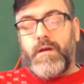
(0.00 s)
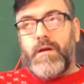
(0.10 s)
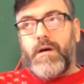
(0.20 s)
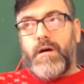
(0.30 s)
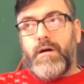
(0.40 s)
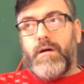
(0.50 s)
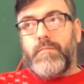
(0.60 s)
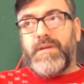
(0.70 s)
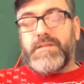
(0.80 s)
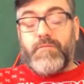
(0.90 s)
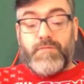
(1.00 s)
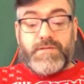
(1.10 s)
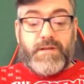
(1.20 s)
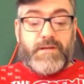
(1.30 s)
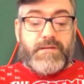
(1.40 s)
is
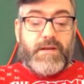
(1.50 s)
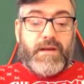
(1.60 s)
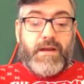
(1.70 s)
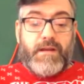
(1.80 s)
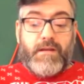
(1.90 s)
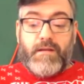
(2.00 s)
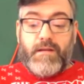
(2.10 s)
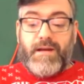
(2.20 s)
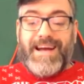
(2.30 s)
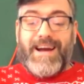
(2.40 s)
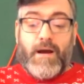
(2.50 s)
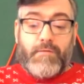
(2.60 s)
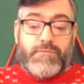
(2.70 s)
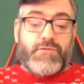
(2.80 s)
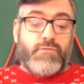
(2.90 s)
interested in how
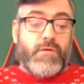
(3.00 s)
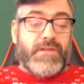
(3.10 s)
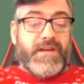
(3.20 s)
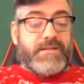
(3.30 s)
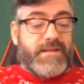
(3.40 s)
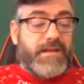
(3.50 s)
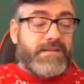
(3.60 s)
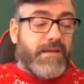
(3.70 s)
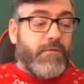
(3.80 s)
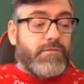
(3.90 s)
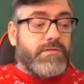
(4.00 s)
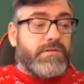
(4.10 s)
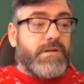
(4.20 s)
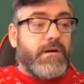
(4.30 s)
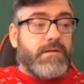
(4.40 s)
to on the antiques, I've also
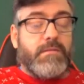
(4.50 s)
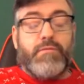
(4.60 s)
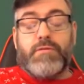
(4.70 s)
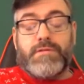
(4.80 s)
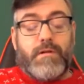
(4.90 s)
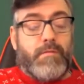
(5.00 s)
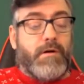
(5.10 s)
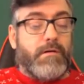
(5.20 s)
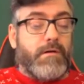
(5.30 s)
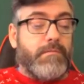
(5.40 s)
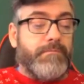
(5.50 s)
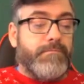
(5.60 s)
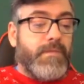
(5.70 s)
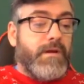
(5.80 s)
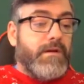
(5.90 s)
started a personal blog.
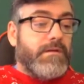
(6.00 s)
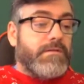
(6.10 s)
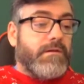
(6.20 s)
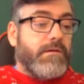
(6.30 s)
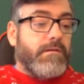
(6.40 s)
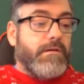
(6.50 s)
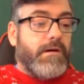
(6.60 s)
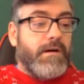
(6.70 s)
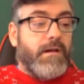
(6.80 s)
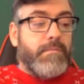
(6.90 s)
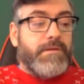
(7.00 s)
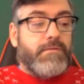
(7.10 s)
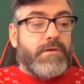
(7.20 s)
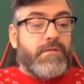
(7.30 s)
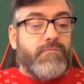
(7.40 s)
So I'll be
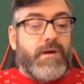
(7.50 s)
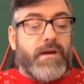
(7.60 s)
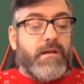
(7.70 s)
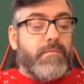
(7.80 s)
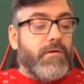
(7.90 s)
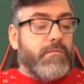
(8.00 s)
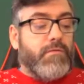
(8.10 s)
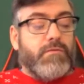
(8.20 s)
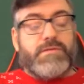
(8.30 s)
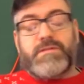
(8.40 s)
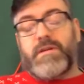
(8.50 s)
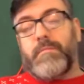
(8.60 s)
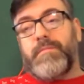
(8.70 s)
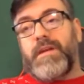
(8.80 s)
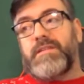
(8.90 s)
doing regular blog posts,
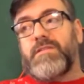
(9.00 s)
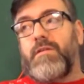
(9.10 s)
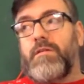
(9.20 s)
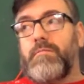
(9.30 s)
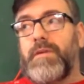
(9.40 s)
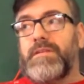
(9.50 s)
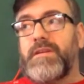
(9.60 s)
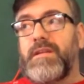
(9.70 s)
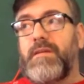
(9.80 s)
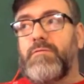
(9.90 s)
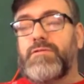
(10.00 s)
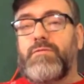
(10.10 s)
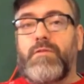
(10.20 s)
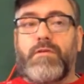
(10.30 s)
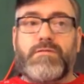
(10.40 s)
updates on basically what's
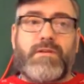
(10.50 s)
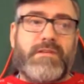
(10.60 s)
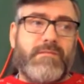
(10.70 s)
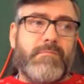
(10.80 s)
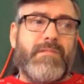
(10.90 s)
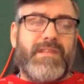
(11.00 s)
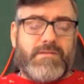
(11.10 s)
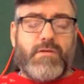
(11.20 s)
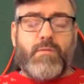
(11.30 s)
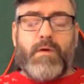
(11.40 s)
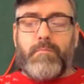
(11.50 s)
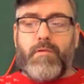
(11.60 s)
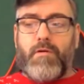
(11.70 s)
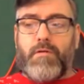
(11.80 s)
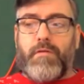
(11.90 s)
going on. So it's only one
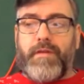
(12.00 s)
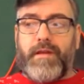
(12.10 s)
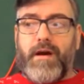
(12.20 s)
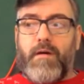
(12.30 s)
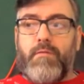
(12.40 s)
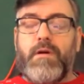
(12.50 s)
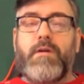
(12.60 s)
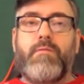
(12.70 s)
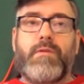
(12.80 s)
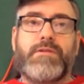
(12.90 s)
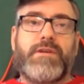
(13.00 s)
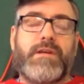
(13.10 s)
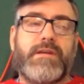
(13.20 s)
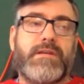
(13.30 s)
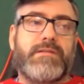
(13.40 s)
blog on there now, which
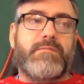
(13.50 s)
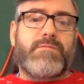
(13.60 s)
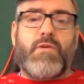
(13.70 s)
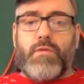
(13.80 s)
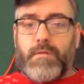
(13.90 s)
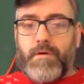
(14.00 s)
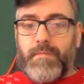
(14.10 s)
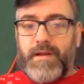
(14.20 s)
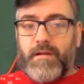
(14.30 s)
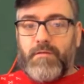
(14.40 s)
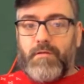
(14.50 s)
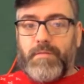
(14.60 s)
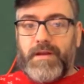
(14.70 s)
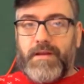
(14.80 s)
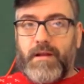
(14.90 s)
is talking about my little girl
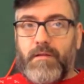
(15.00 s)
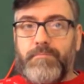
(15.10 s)
being ill.